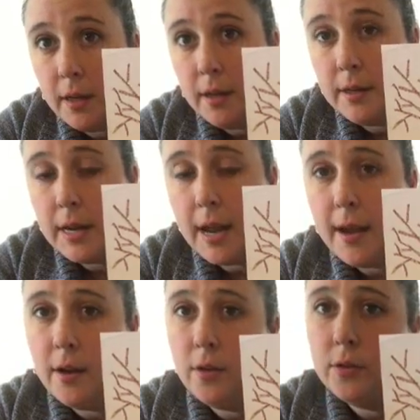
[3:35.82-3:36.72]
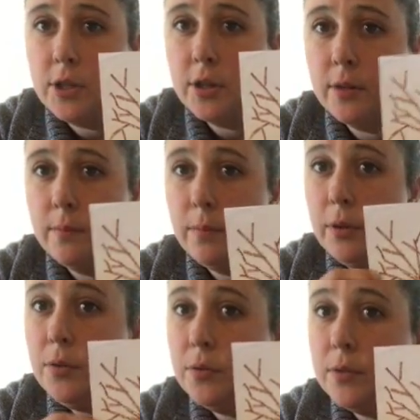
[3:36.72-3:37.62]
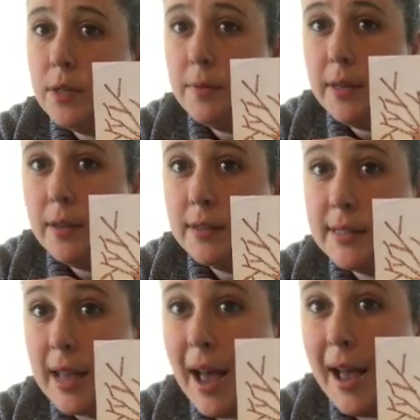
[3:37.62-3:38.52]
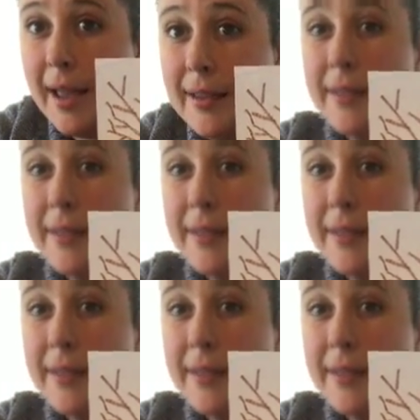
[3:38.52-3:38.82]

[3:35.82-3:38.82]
now blue to be the sky.